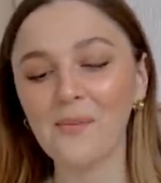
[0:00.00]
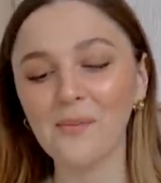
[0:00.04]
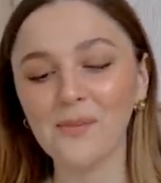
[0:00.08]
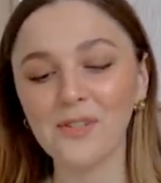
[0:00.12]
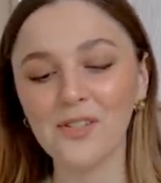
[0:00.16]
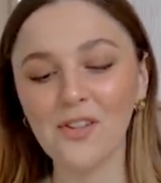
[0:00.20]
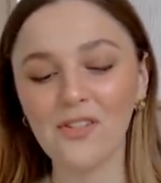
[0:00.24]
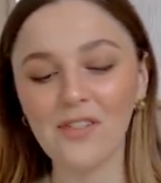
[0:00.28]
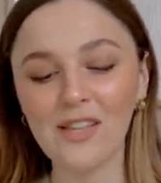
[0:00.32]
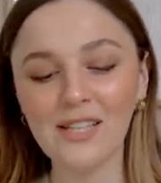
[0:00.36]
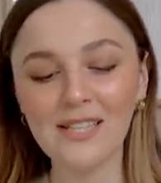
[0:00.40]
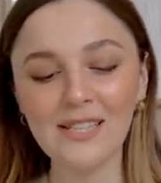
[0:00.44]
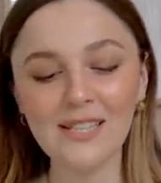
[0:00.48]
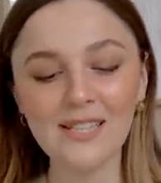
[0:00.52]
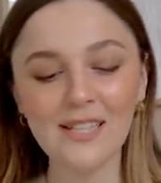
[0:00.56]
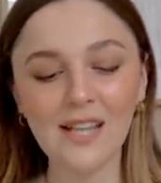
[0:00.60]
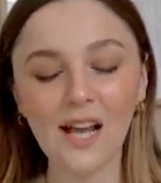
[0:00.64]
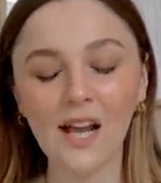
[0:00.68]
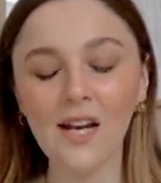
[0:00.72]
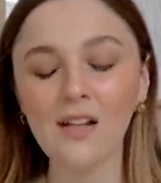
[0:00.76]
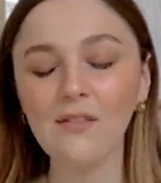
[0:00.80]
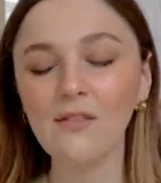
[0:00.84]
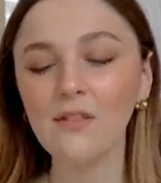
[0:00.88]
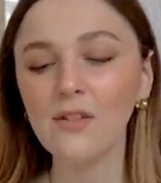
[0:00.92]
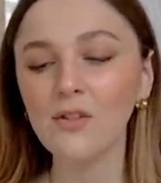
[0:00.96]
So this is
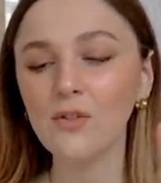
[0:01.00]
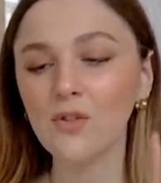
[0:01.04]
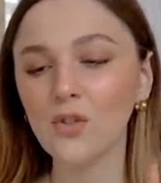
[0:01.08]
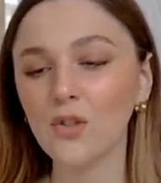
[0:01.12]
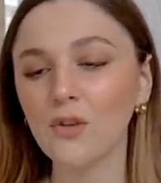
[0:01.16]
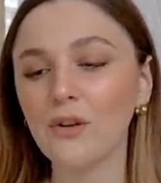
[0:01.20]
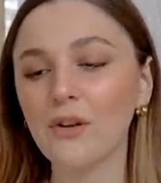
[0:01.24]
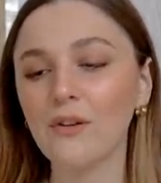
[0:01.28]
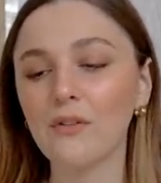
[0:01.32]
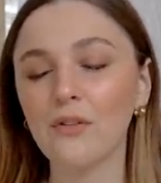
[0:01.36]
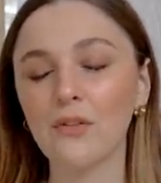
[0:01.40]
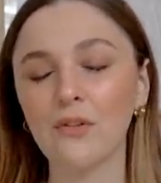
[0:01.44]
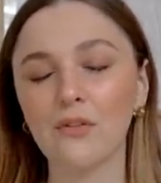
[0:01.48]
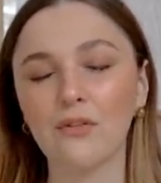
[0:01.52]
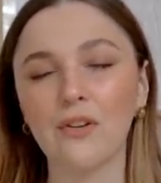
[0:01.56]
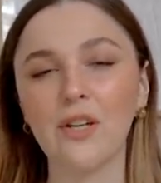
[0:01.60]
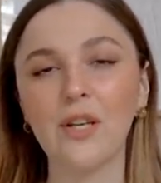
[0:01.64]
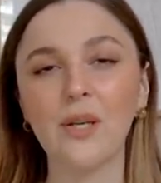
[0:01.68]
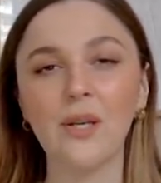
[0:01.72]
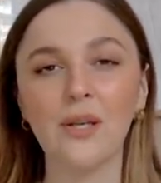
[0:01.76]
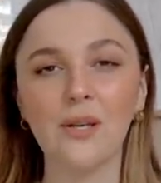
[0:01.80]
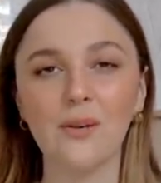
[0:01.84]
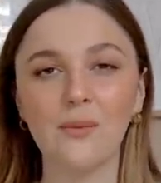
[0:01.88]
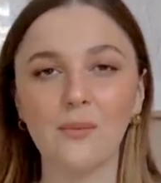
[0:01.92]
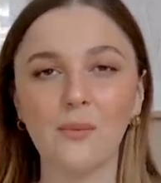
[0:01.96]
kind of the story of
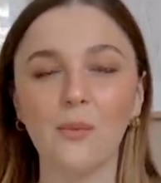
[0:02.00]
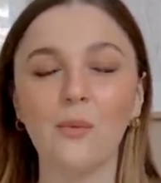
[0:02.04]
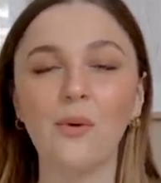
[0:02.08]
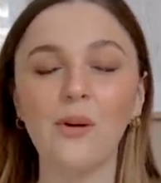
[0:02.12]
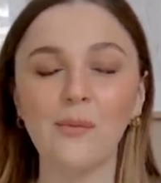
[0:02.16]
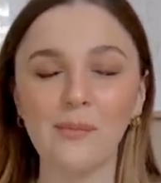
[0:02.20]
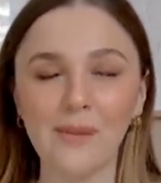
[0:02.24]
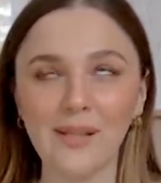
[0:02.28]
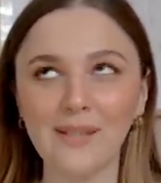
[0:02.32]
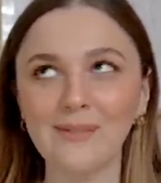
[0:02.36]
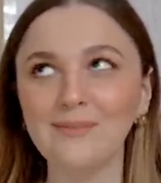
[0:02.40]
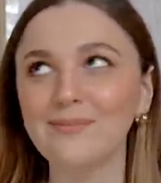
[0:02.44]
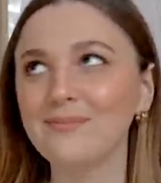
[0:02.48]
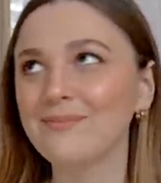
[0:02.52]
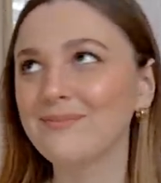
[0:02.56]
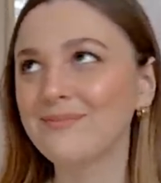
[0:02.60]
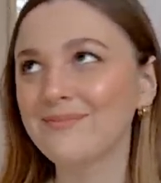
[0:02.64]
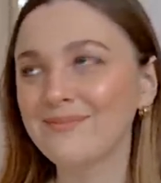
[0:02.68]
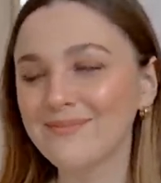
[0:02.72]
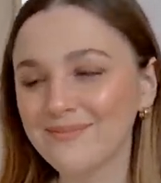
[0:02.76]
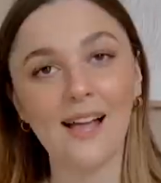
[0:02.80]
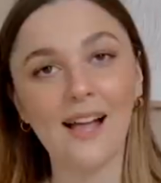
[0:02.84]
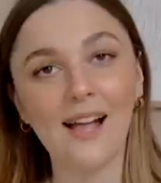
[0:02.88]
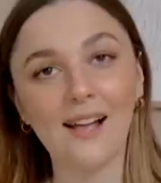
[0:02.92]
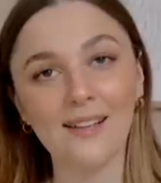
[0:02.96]
three women,
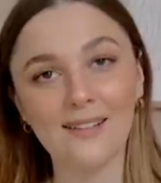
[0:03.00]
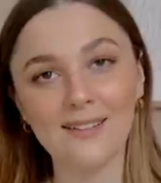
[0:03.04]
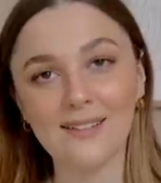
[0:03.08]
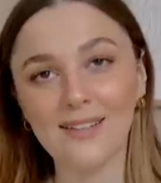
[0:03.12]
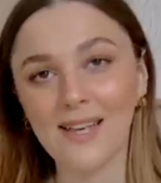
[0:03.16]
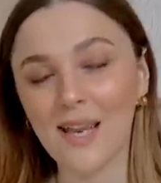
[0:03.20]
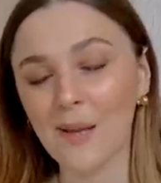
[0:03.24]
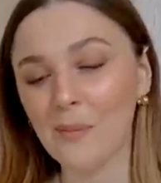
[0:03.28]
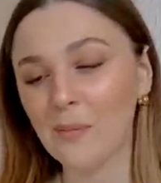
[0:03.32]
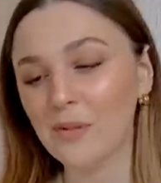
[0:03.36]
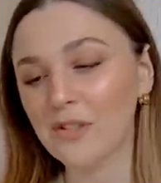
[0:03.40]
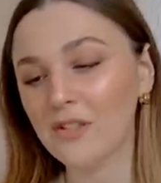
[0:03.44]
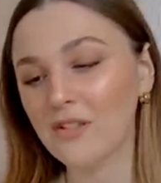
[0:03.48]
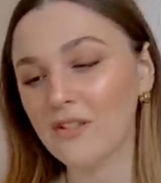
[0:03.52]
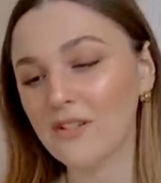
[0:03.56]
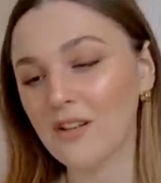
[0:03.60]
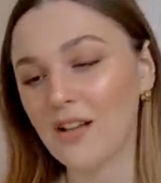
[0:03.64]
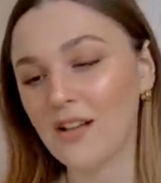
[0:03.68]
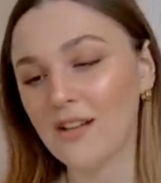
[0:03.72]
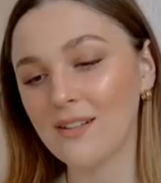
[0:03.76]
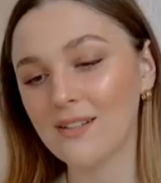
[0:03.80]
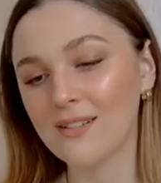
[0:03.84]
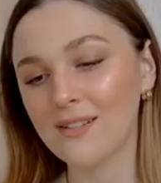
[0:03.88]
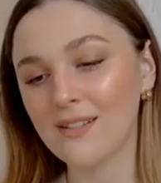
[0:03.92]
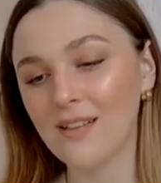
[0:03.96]
as the name would
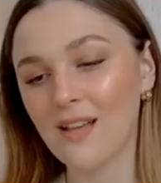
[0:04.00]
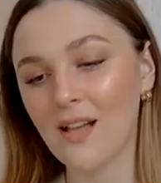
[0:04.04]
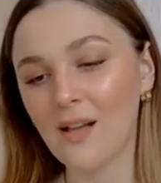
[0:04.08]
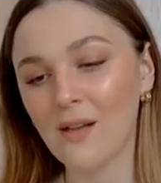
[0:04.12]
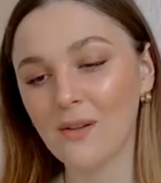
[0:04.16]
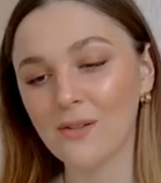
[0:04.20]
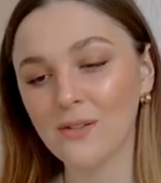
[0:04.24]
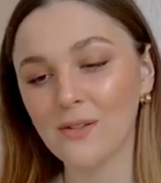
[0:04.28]
suggest.